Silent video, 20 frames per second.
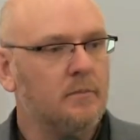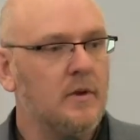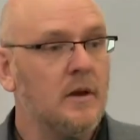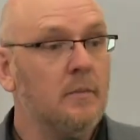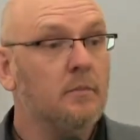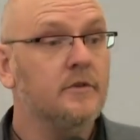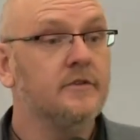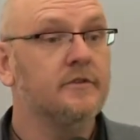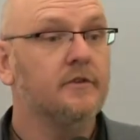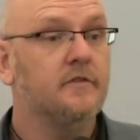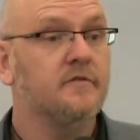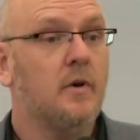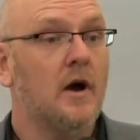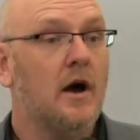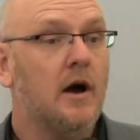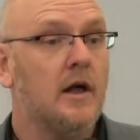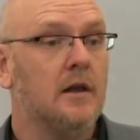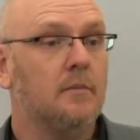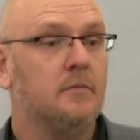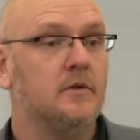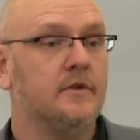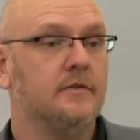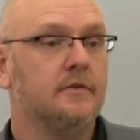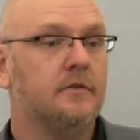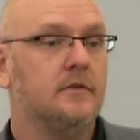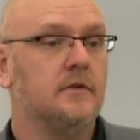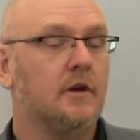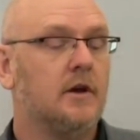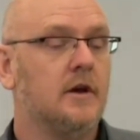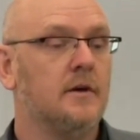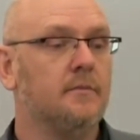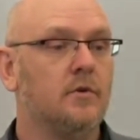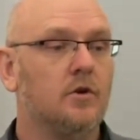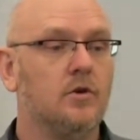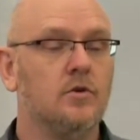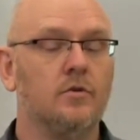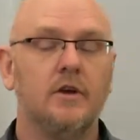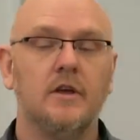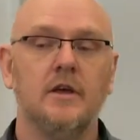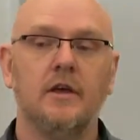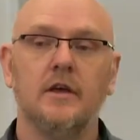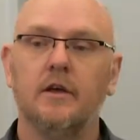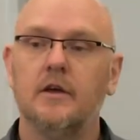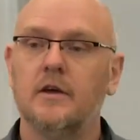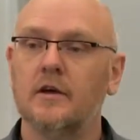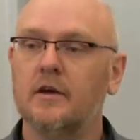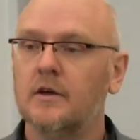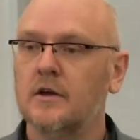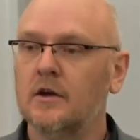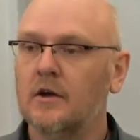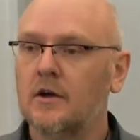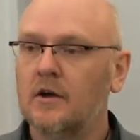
members of Parliament who are here